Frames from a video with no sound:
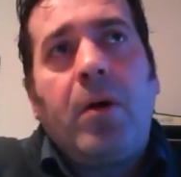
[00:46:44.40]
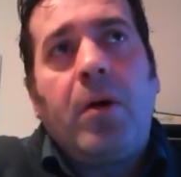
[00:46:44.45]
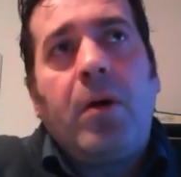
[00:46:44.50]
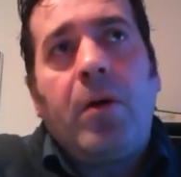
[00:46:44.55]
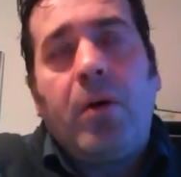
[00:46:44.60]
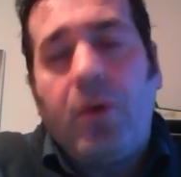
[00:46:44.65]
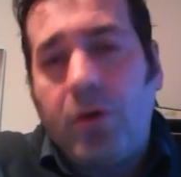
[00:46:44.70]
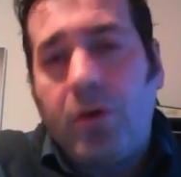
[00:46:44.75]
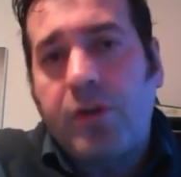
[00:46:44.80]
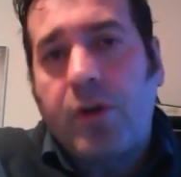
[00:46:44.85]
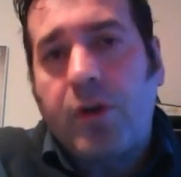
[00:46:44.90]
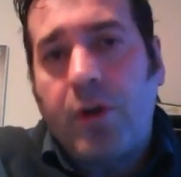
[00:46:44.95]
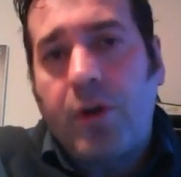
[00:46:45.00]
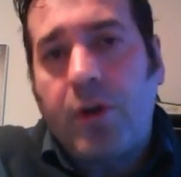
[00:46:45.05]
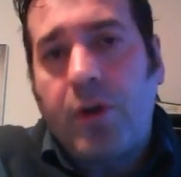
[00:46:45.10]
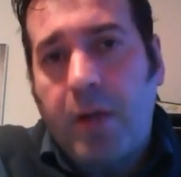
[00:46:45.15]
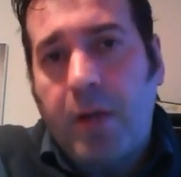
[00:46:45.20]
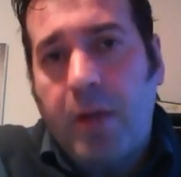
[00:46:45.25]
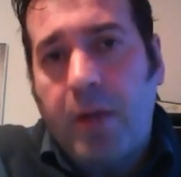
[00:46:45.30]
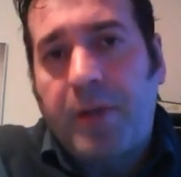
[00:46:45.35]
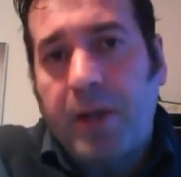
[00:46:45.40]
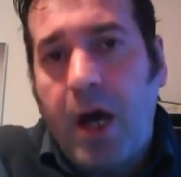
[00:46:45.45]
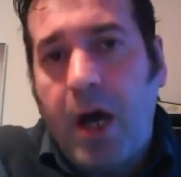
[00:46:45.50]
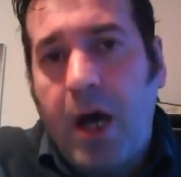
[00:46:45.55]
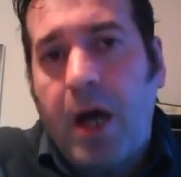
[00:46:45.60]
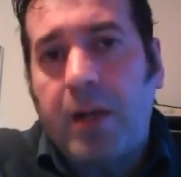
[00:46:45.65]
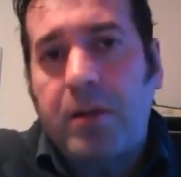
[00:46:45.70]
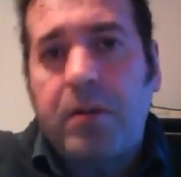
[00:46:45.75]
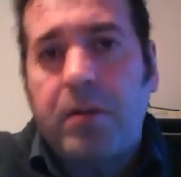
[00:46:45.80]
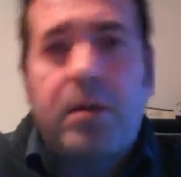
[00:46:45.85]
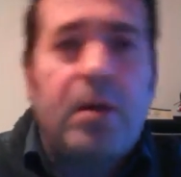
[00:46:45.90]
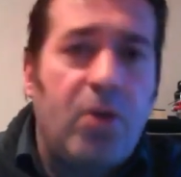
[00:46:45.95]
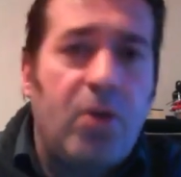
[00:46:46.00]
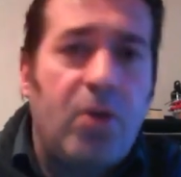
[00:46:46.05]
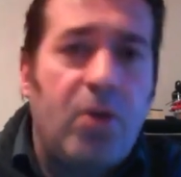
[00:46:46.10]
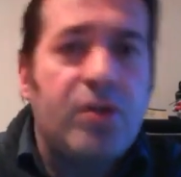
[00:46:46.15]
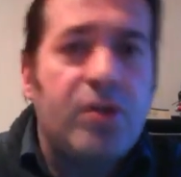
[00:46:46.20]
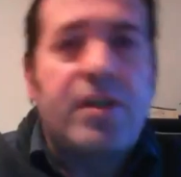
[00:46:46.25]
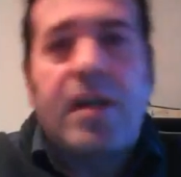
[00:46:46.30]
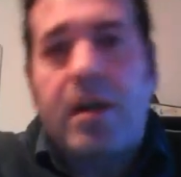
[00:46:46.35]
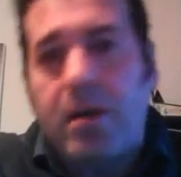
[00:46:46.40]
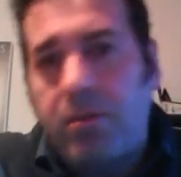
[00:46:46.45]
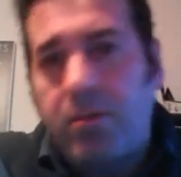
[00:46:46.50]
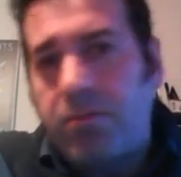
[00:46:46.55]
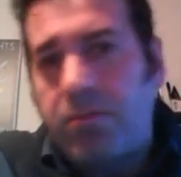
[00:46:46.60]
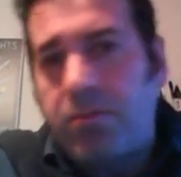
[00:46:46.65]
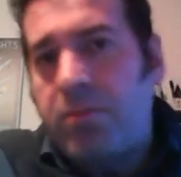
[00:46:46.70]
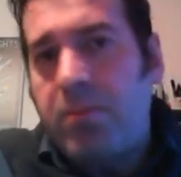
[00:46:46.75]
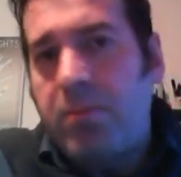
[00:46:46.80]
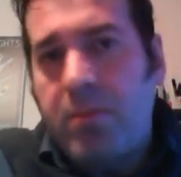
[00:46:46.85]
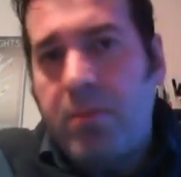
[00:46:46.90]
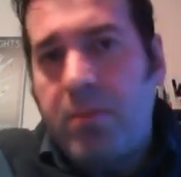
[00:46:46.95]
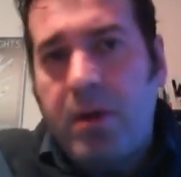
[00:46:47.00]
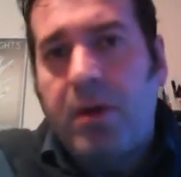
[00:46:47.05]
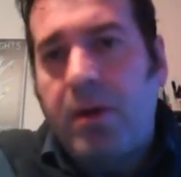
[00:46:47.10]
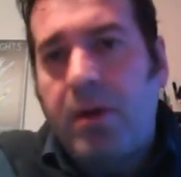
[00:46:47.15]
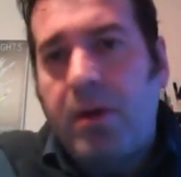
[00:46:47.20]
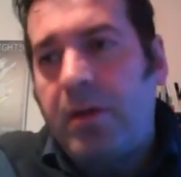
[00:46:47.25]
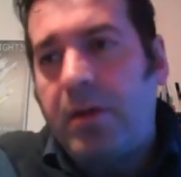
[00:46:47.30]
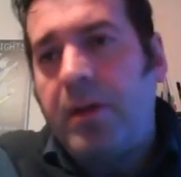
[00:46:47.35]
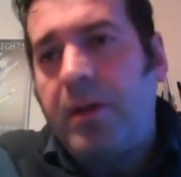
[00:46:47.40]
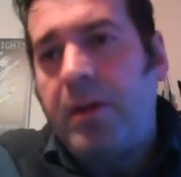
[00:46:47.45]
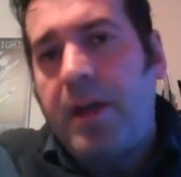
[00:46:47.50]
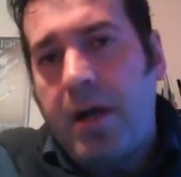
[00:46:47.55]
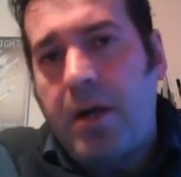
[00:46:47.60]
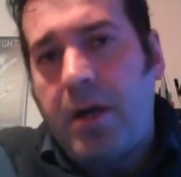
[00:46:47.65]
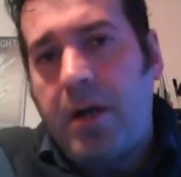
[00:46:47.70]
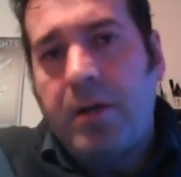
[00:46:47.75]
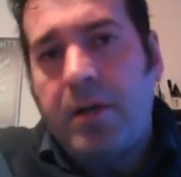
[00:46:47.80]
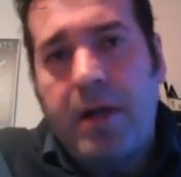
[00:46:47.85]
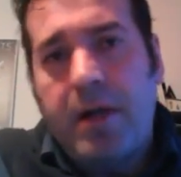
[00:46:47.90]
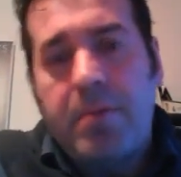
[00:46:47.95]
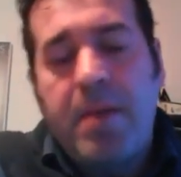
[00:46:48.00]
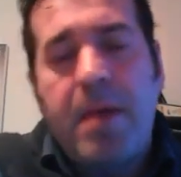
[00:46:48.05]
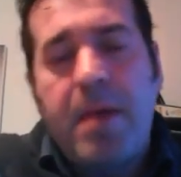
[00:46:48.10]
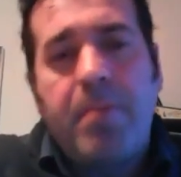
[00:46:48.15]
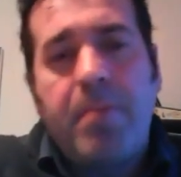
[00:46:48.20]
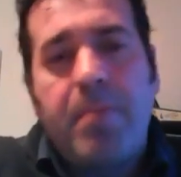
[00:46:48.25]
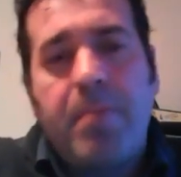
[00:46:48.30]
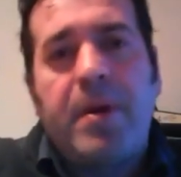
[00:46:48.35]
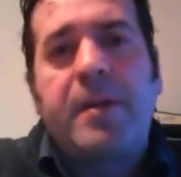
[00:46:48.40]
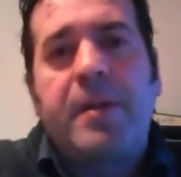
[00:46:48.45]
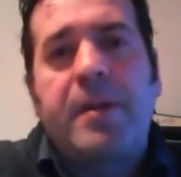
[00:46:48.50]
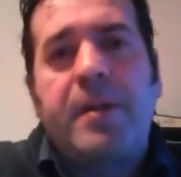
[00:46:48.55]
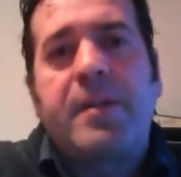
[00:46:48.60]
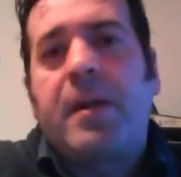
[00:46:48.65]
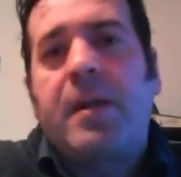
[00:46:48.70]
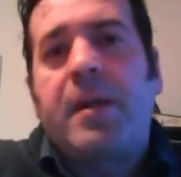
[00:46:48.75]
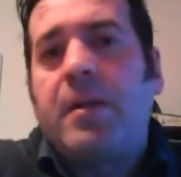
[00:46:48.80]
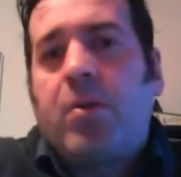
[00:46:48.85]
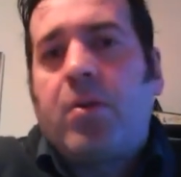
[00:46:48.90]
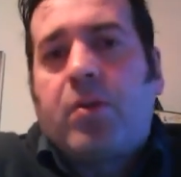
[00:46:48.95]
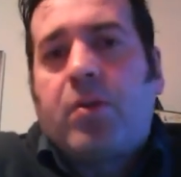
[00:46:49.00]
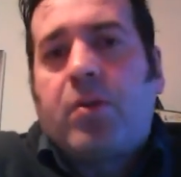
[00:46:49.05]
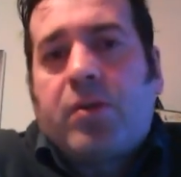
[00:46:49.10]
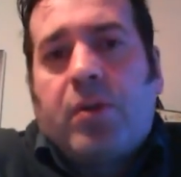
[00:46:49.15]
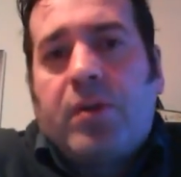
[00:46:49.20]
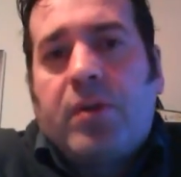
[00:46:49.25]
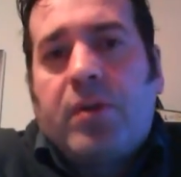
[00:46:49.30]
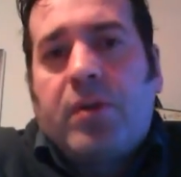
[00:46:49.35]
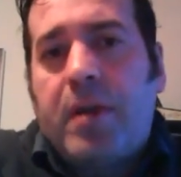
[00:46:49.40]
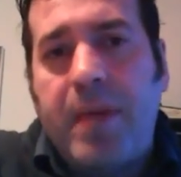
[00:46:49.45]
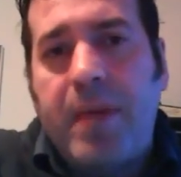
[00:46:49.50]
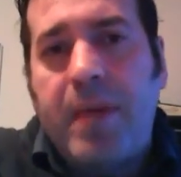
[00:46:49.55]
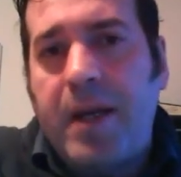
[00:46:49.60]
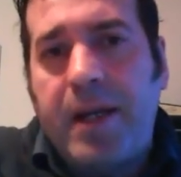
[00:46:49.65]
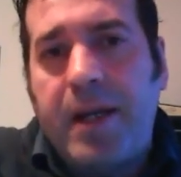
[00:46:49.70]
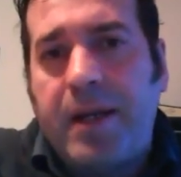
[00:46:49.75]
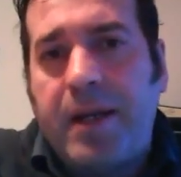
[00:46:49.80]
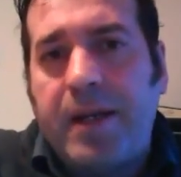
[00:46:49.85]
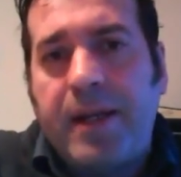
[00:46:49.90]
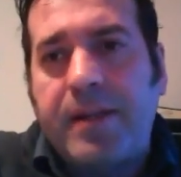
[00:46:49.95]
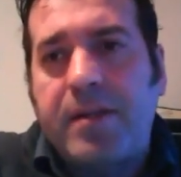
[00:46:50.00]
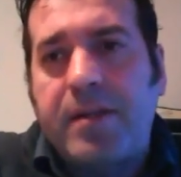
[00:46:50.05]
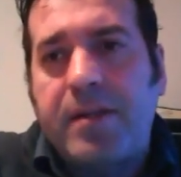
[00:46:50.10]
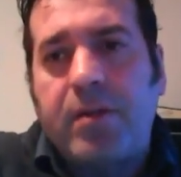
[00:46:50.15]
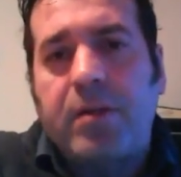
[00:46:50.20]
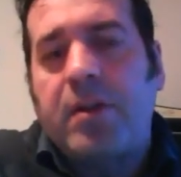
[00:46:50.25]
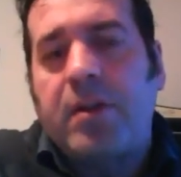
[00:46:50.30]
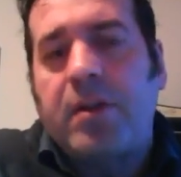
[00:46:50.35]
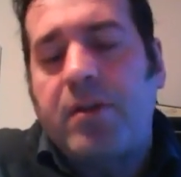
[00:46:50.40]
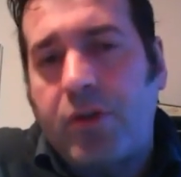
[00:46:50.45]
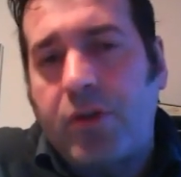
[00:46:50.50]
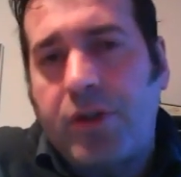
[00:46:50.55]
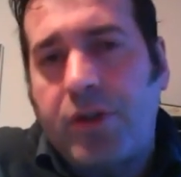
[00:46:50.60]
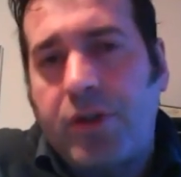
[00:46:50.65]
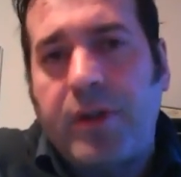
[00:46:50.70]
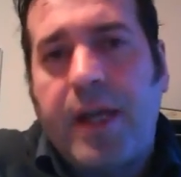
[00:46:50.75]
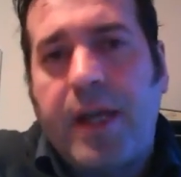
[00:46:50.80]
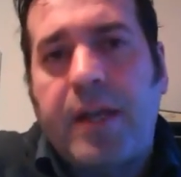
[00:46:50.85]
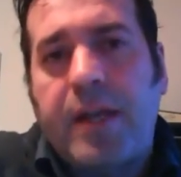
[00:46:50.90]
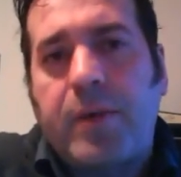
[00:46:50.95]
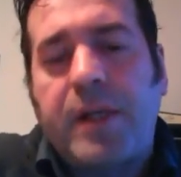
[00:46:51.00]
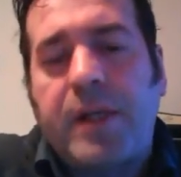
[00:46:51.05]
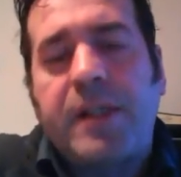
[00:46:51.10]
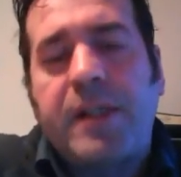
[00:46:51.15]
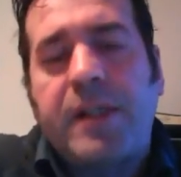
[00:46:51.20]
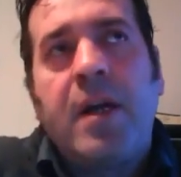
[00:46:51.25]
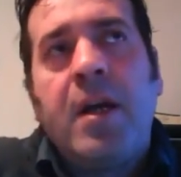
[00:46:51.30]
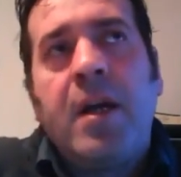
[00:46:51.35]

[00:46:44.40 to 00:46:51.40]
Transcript: also helped a lot amongst their members and also on their mailing list on the social networks.